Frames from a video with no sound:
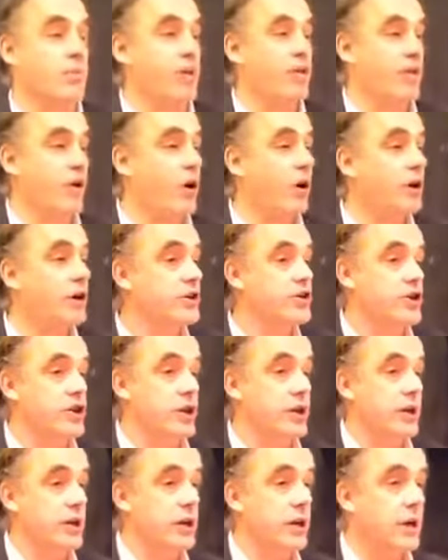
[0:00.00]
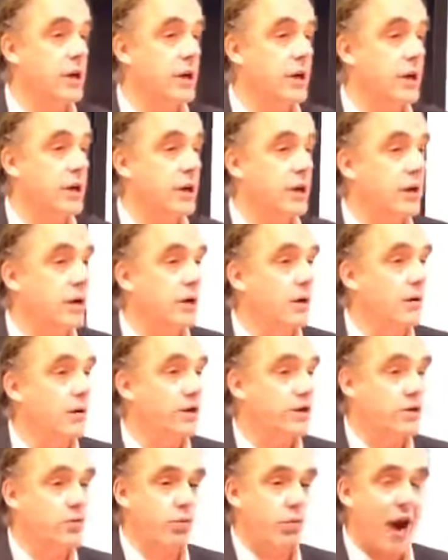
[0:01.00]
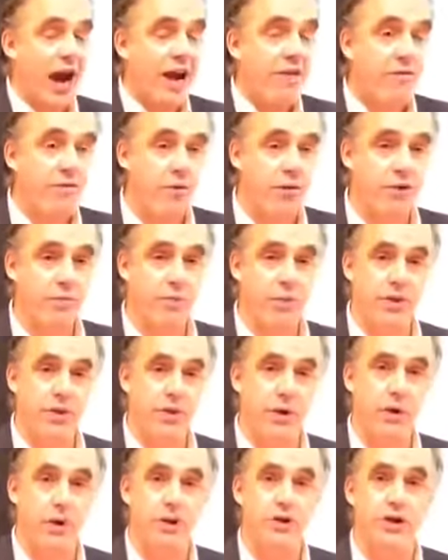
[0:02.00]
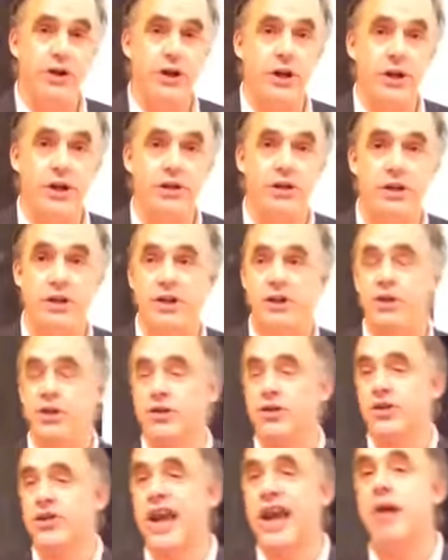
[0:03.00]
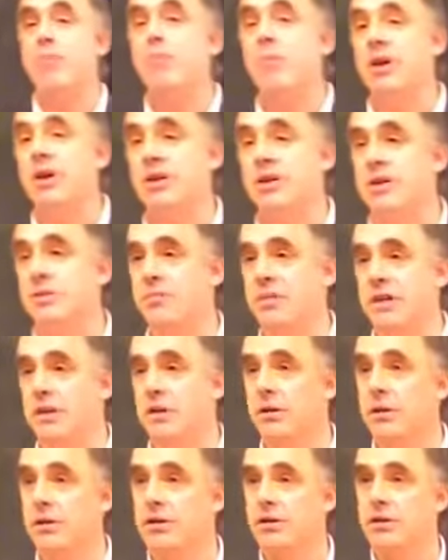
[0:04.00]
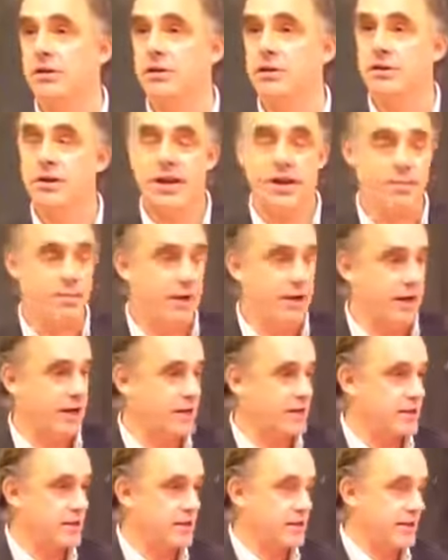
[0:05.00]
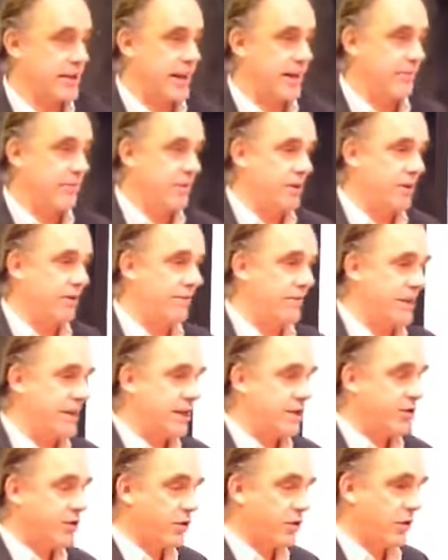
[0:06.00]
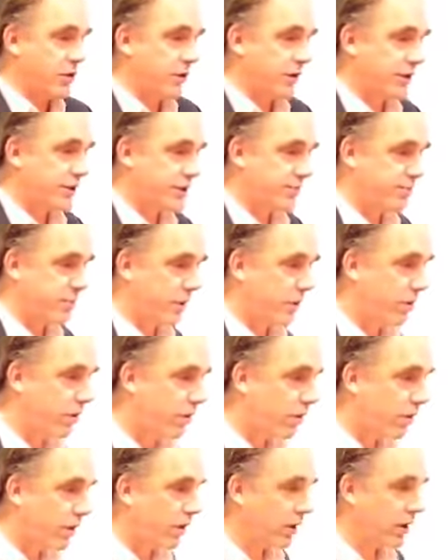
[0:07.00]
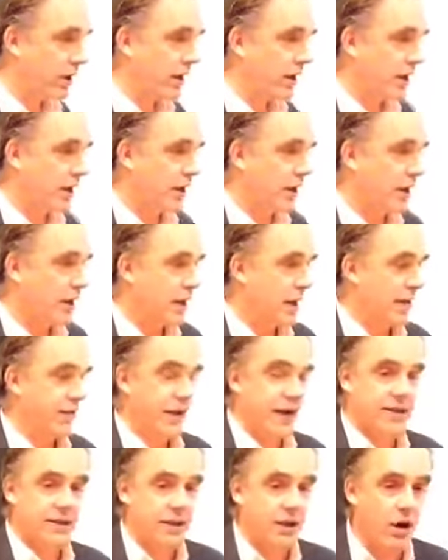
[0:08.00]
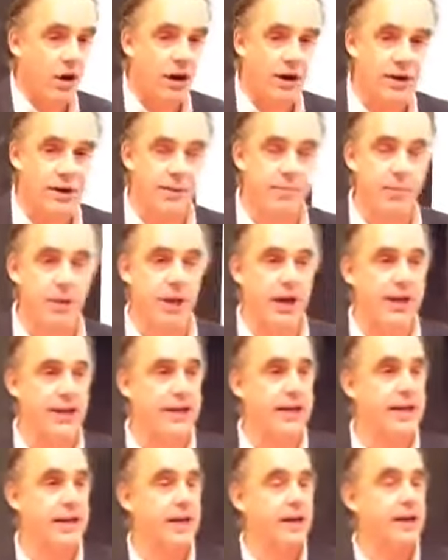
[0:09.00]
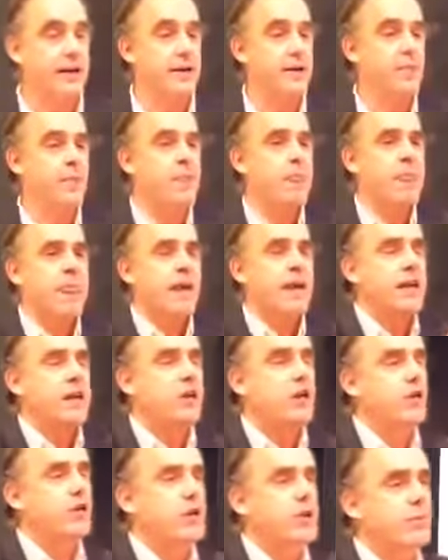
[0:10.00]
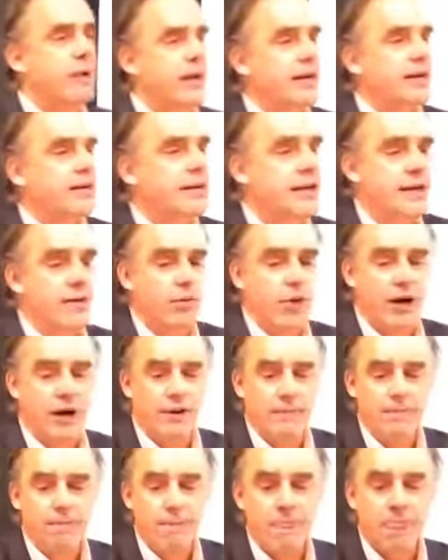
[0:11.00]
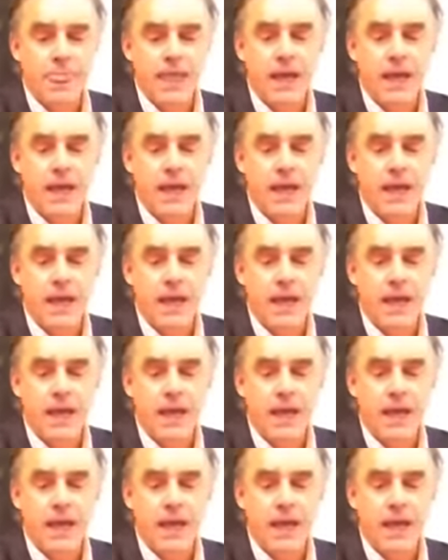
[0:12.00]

mythology, you know, it's rife with mythology, and its initial statement is a mythological statement, and it's a statement of the eternal explorer. And that's an archetypal idea. And, you know, you might say, well,